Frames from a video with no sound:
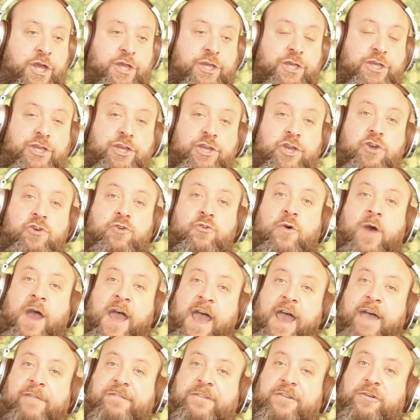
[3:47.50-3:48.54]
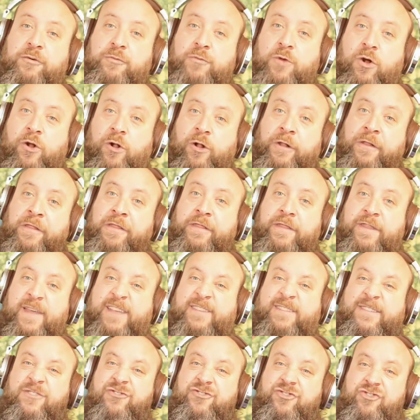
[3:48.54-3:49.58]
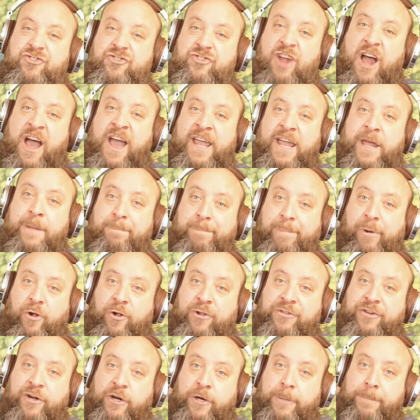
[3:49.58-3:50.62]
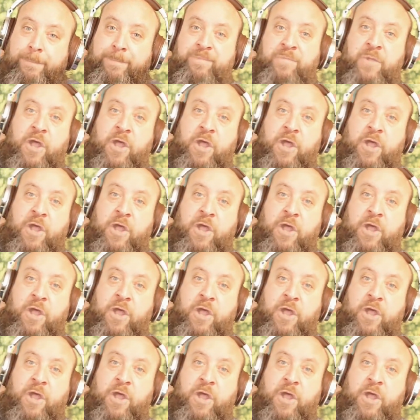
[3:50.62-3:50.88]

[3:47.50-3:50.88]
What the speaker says: you have to roll this giant boulder